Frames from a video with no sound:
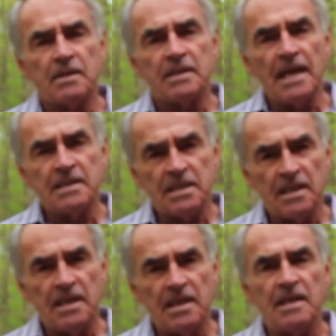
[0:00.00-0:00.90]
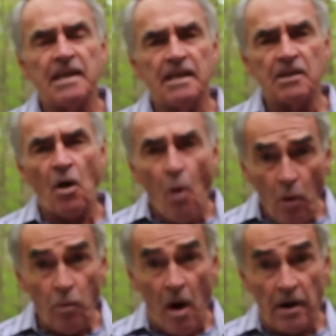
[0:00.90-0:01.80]
density in the
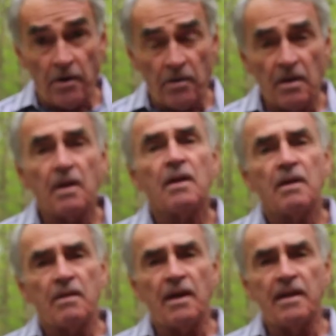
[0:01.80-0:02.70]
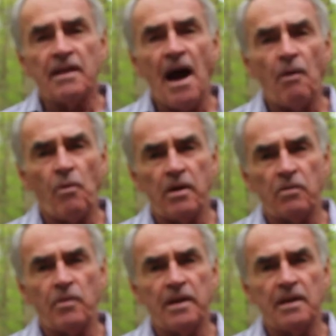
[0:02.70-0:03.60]
cold water than in the hot
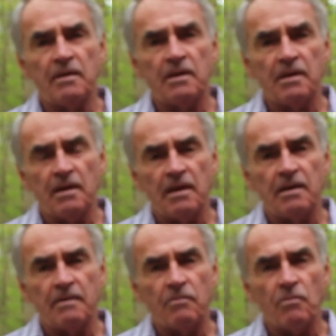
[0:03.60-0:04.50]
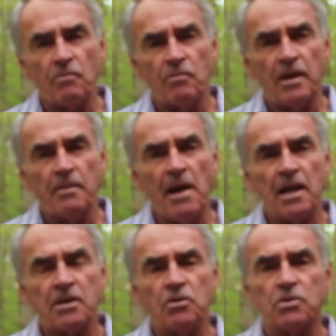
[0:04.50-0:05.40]
water. When the
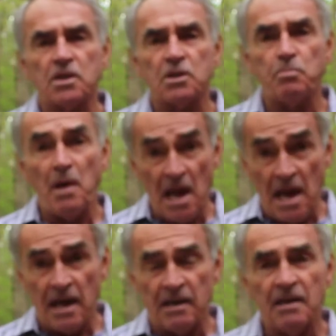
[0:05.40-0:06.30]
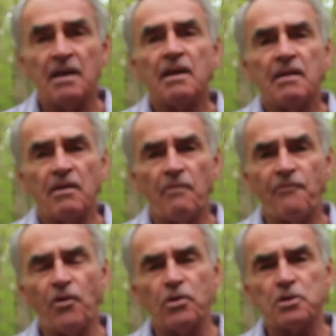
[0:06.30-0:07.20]
molecules expand, they're
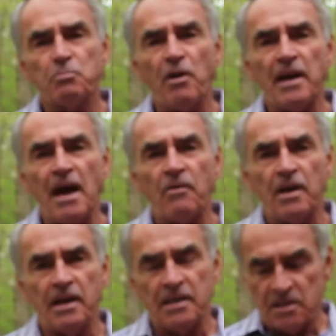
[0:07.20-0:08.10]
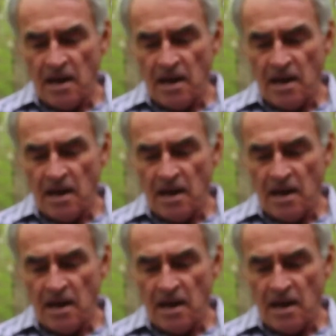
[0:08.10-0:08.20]
further spread out and it's